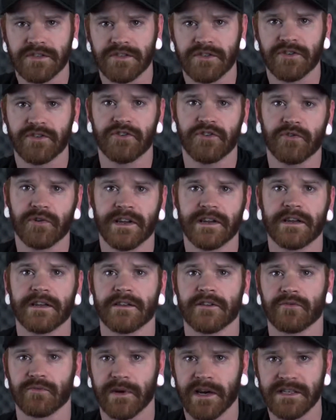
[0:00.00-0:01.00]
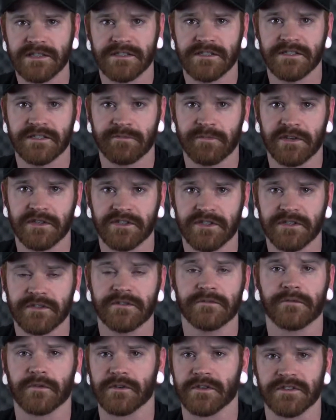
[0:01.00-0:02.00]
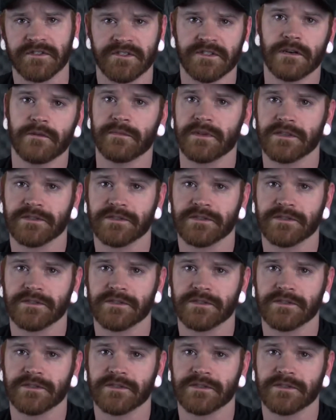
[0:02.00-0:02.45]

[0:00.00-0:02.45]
sure you're getting the right suspension for the sub